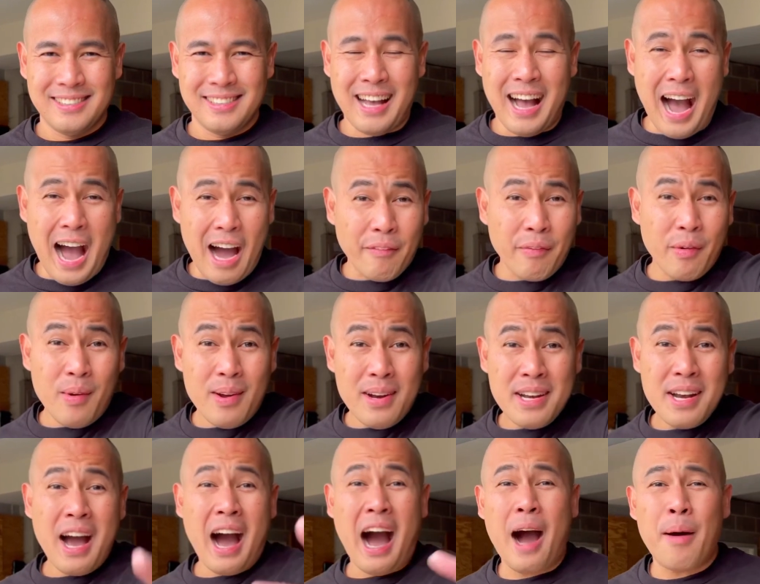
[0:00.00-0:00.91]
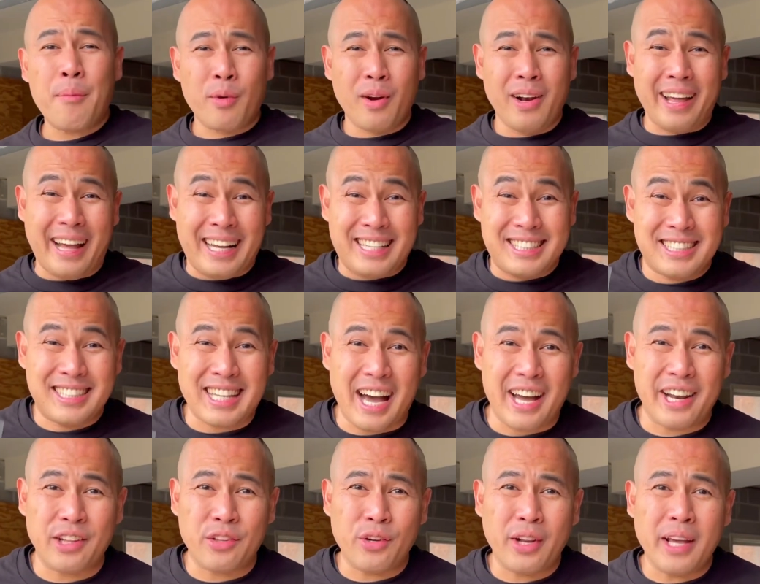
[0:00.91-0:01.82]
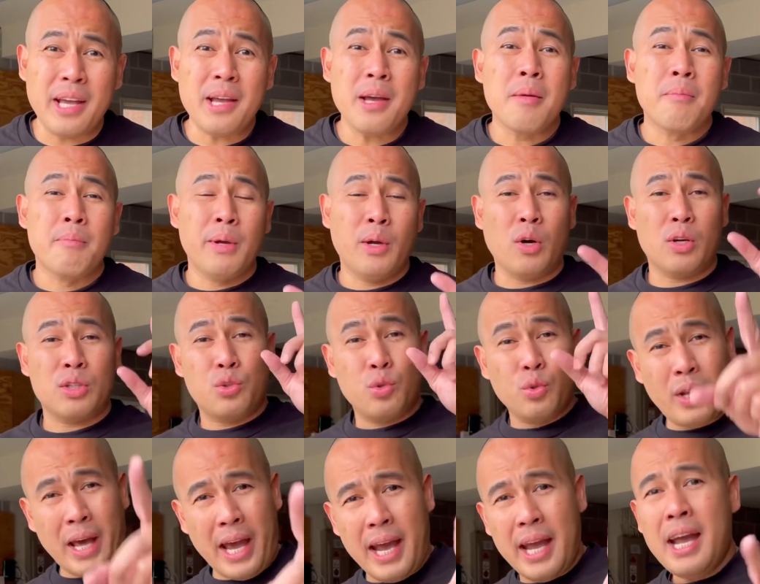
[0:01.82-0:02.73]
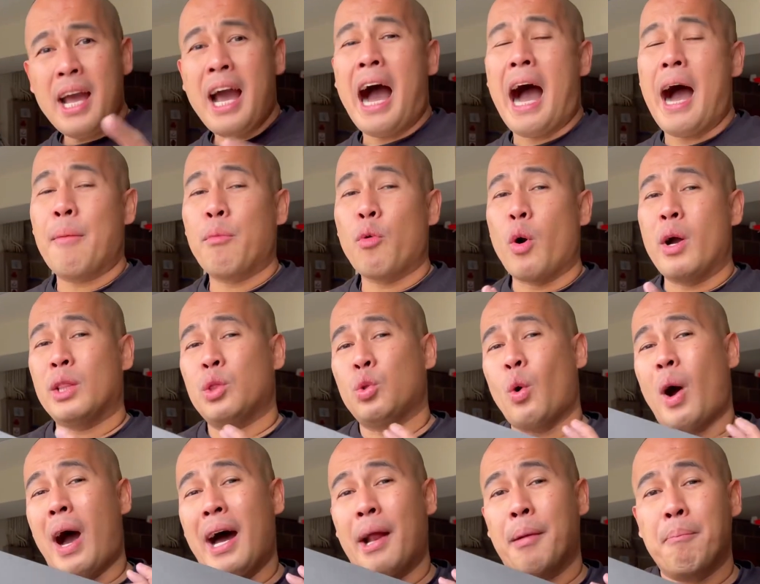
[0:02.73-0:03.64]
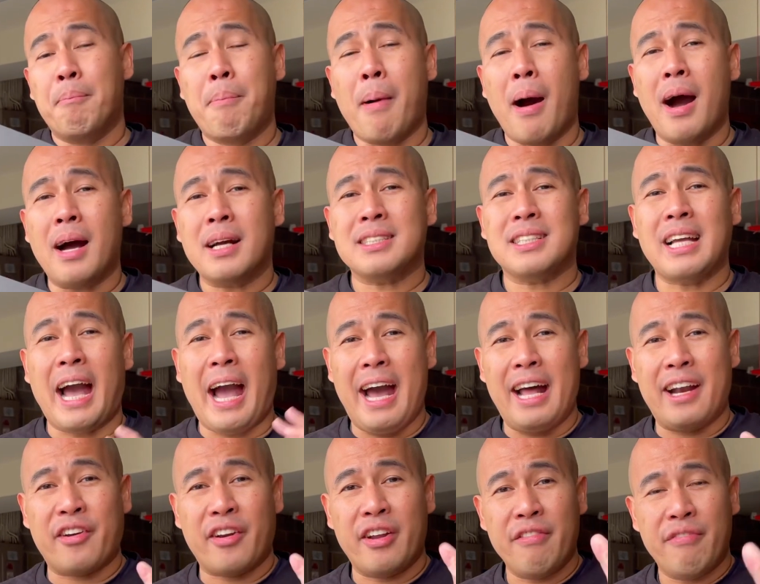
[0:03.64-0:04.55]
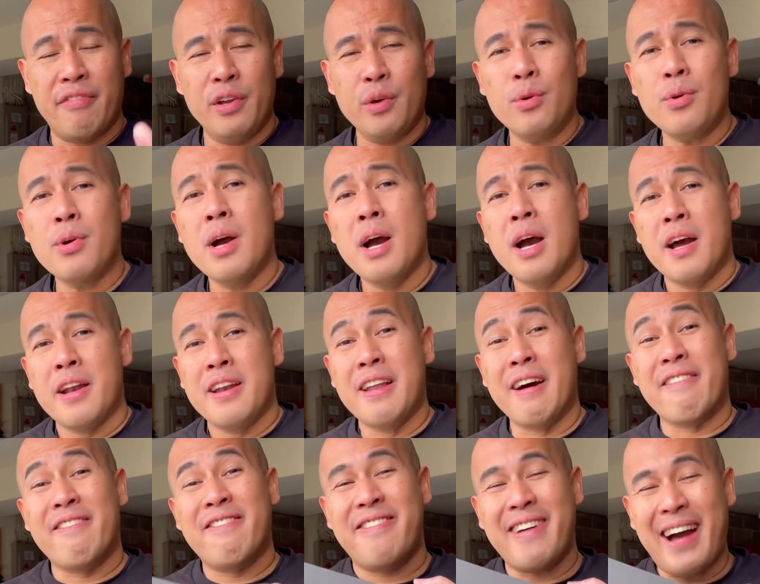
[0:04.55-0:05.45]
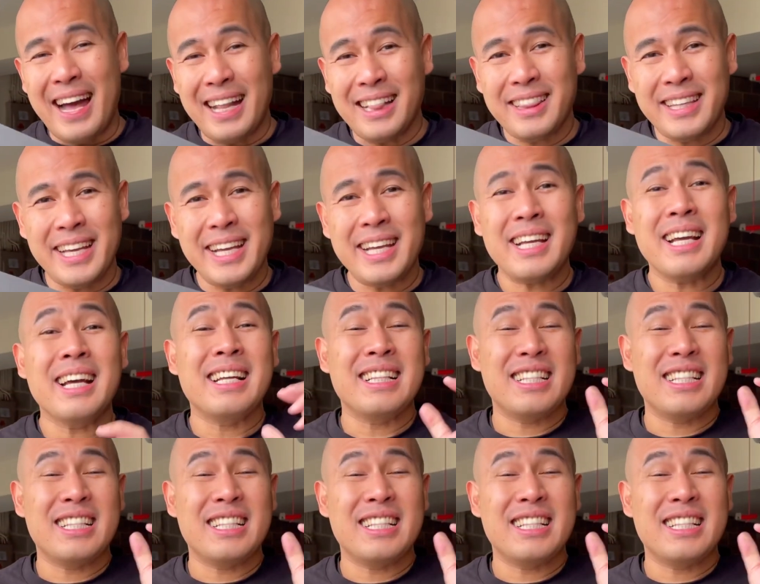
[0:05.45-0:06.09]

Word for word: Hi everyone, I'm really excited today because today I'm going to unbox and review the Fanttik